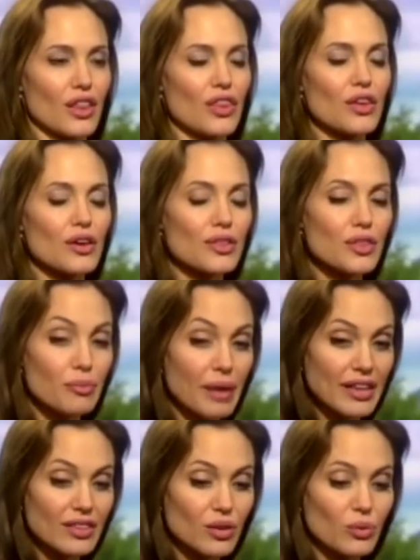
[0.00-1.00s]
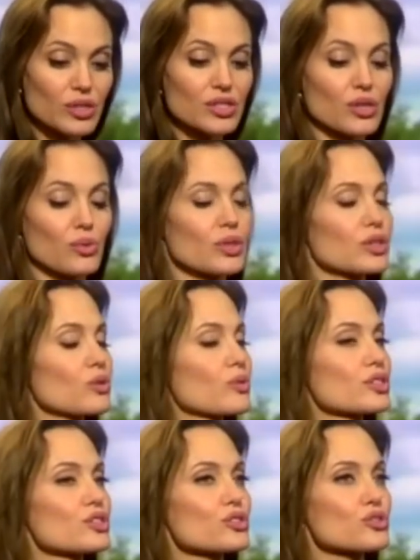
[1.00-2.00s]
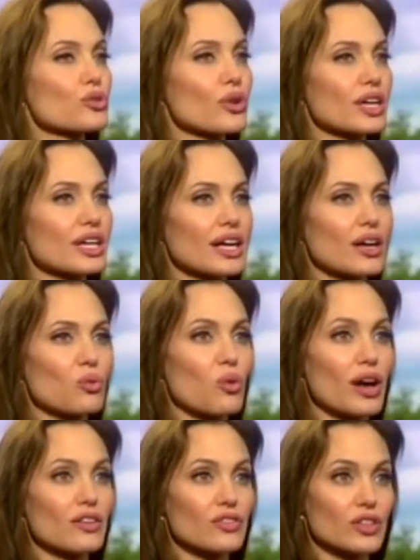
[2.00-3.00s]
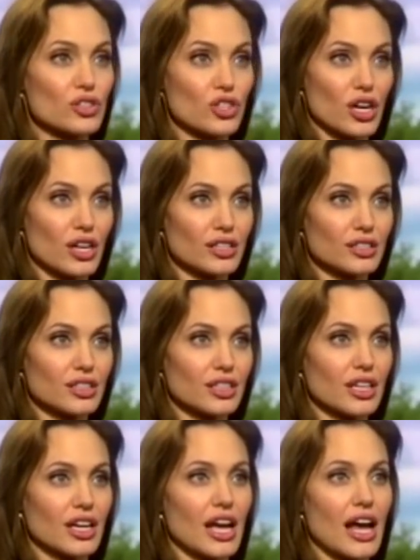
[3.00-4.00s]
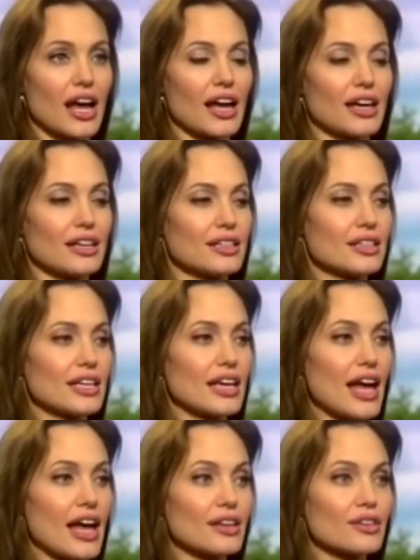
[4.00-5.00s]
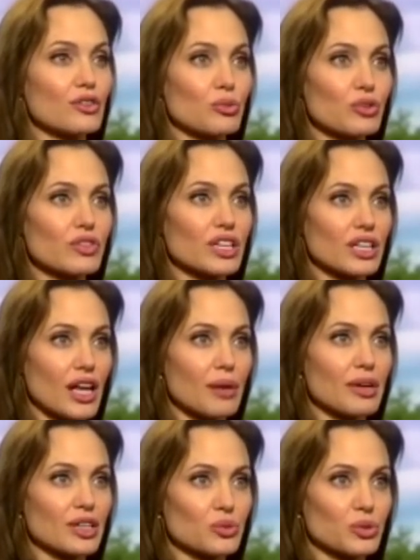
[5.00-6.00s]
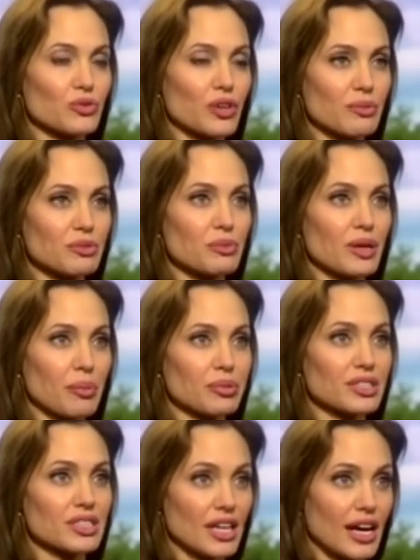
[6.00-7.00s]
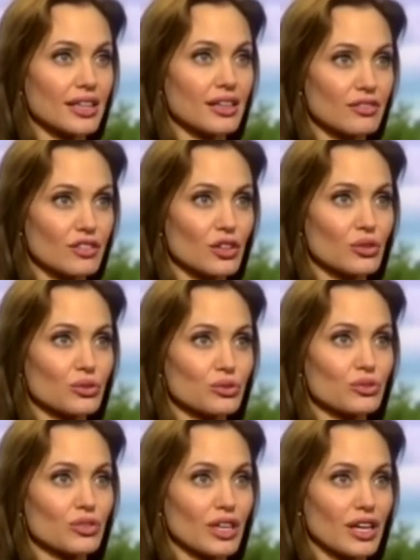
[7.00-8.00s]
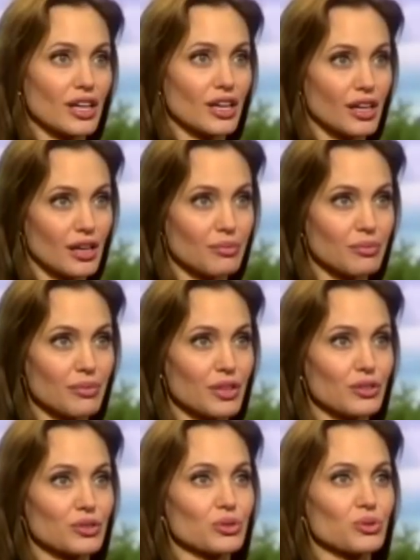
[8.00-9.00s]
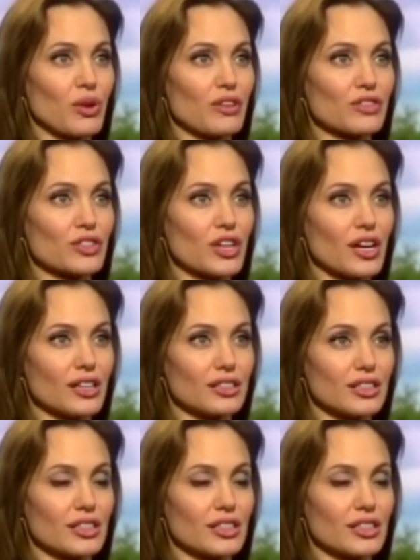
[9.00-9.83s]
The main thing was, in the original story, he had a wife and a child, and the end of the movie, the climax, was for him to be able to say, "I love you," and to his wife and child.